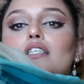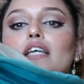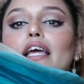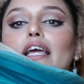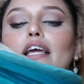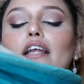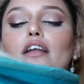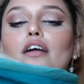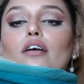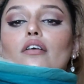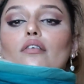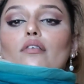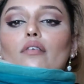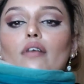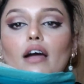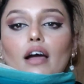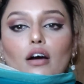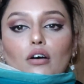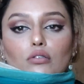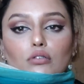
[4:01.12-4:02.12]
take it
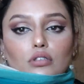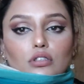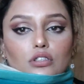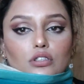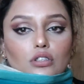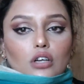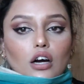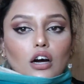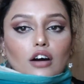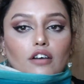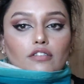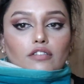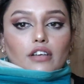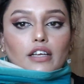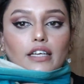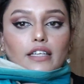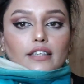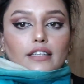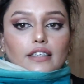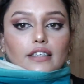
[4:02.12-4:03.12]
around the scarf
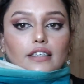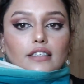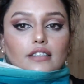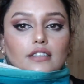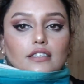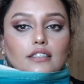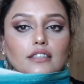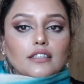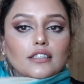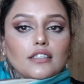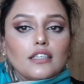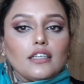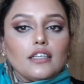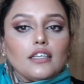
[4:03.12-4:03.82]
like this,